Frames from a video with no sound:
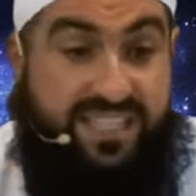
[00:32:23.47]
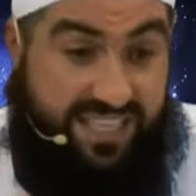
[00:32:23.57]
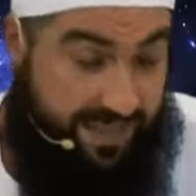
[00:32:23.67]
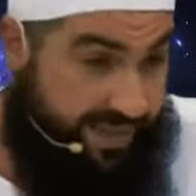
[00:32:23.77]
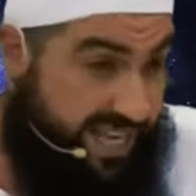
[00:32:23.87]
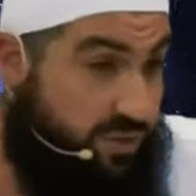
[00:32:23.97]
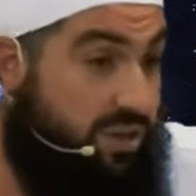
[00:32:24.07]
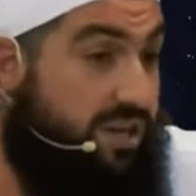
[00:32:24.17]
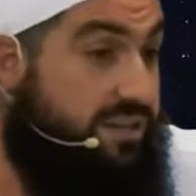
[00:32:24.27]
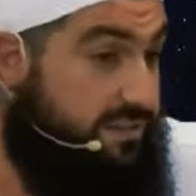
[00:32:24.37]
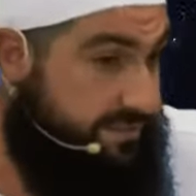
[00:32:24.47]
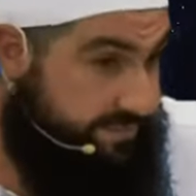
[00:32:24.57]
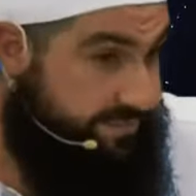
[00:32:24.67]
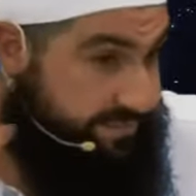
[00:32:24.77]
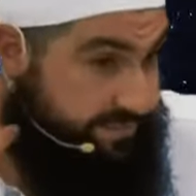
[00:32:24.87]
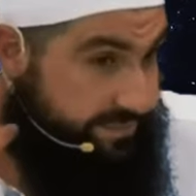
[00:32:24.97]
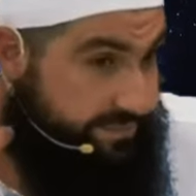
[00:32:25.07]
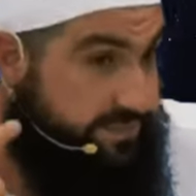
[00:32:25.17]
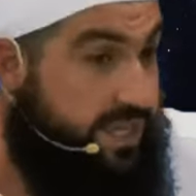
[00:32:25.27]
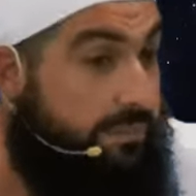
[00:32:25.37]
Is he a man or not?
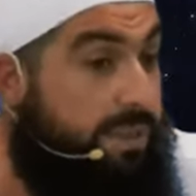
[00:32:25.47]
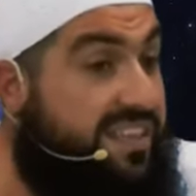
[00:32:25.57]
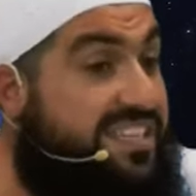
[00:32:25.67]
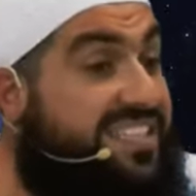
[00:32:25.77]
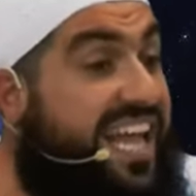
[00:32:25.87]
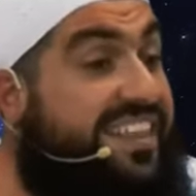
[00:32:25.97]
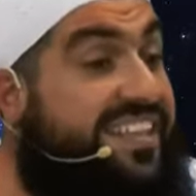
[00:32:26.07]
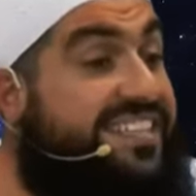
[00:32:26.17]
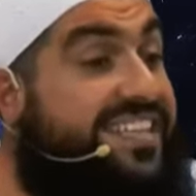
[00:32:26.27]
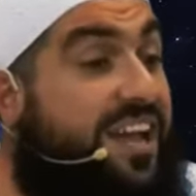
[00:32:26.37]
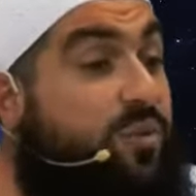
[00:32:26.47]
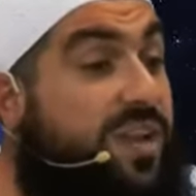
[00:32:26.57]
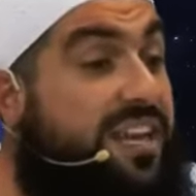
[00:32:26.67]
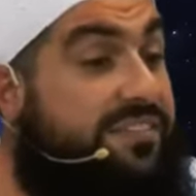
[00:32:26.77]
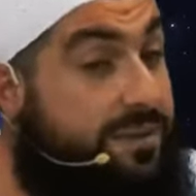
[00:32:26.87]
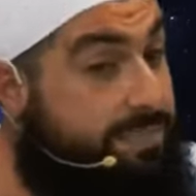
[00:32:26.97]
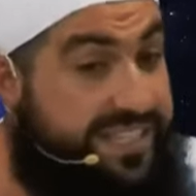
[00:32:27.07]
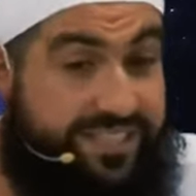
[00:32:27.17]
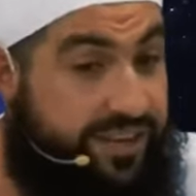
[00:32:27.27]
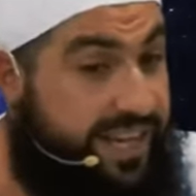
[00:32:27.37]
By the standards that we live in,
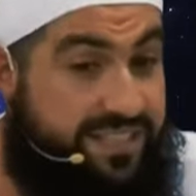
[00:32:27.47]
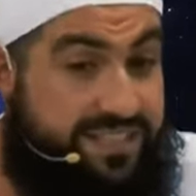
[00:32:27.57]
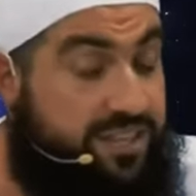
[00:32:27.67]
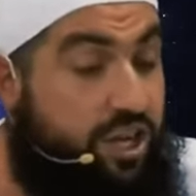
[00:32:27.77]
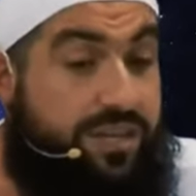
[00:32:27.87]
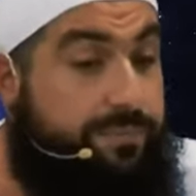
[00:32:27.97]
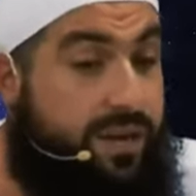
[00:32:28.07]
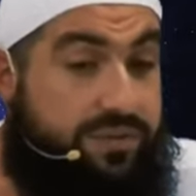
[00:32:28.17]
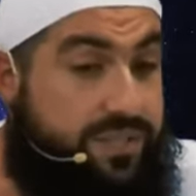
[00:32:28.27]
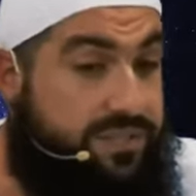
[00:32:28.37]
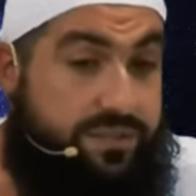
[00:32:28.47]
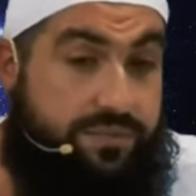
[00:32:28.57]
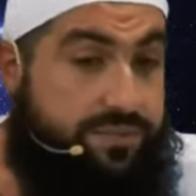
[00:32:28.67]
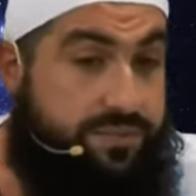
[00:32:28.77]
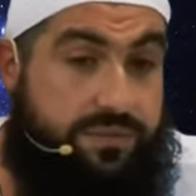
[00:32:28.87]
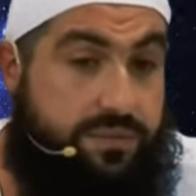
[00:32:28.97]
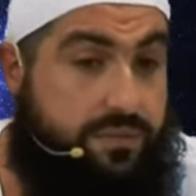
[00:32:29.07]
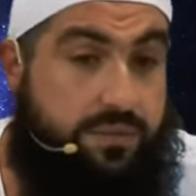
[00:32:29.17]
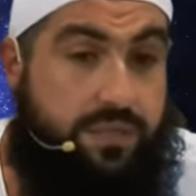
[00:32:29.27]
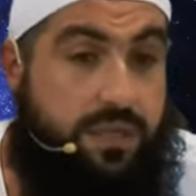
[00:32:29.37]
please don't answer. Don't embarrass yourself.
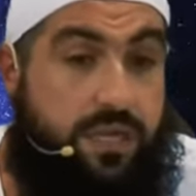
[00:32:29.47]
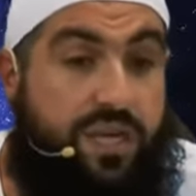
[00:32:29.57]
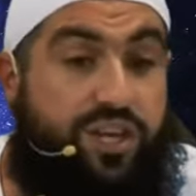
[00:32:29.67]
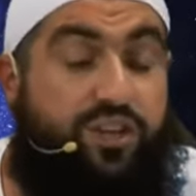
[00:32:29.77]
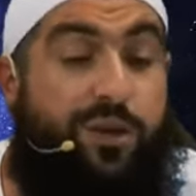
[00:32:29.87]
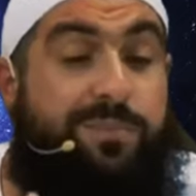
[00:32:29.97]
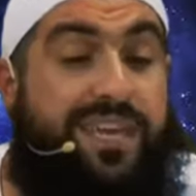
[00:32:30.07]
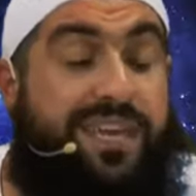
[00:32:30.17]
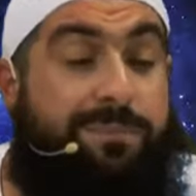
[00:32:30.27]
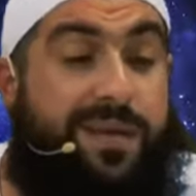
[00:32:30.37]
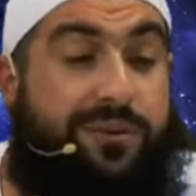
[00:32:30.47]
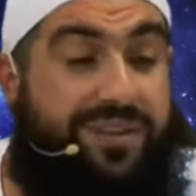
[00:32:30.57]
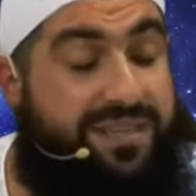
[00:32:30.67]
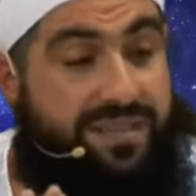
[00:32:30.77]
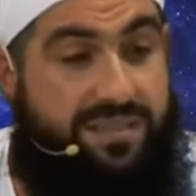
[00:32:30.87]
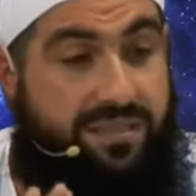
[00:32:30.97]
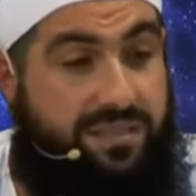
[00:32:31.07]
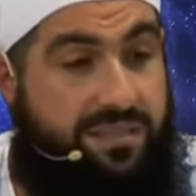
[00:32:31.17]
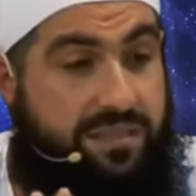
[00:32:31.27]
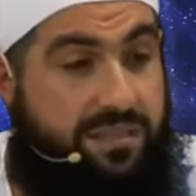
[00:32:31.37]
Don't be a hypocrite.
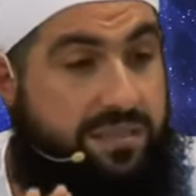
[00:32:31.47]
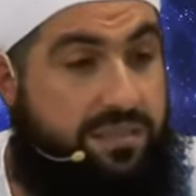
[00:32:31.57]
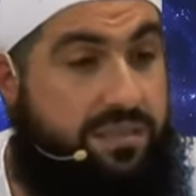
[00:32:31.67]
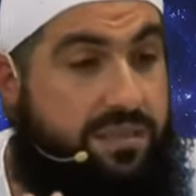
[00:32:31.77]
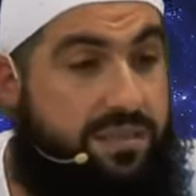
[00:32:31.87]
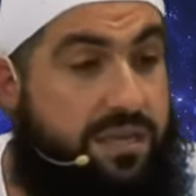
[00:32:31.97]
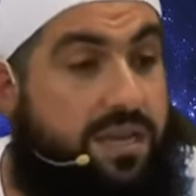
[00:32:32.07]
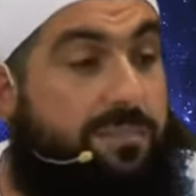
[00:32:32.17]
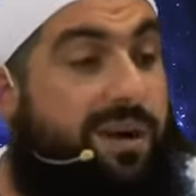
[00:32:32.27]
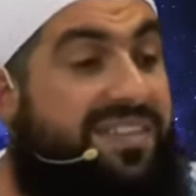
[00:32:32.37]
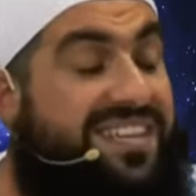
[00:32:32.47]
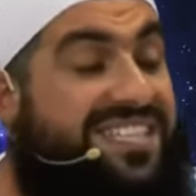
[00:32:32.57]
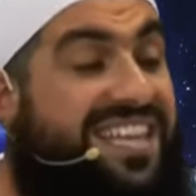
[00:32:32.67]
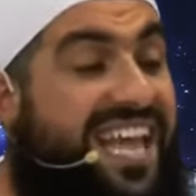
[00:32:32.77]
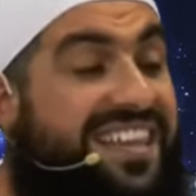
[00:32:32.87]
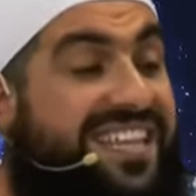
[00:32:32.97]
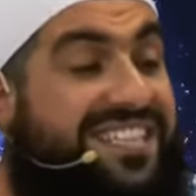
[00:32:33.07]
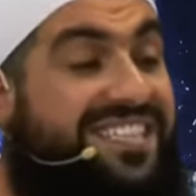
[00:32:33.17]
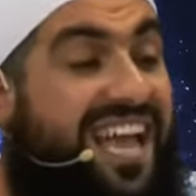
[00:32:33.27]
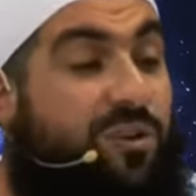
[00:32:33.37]
By the
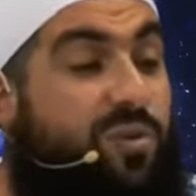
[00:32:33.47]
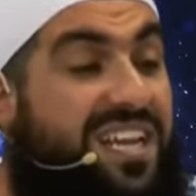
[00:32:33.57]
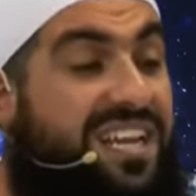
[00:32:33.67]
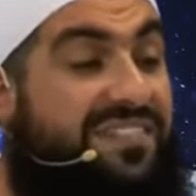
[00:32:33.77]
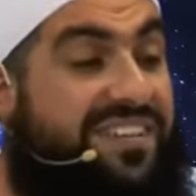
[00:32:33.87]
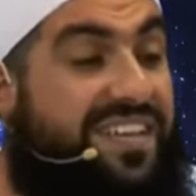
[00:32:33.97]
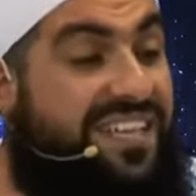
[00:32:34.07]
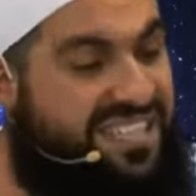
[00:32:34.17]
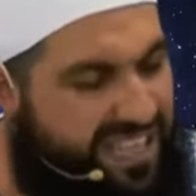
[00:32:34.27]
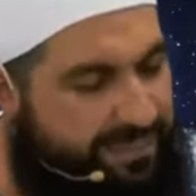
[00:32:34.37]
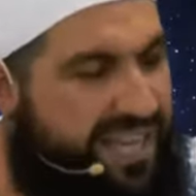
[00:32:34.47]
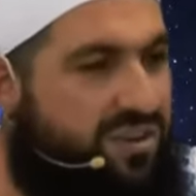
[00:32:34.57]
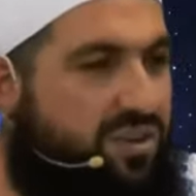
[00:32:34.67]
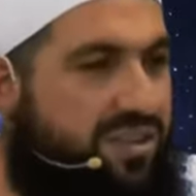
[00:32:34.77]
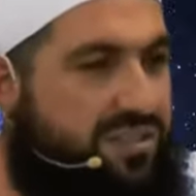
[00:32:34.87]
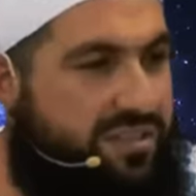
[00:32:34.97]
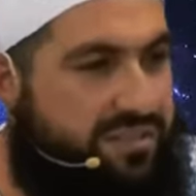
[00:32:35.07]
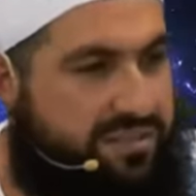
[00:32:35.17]
standards that we live in, is he a man or not?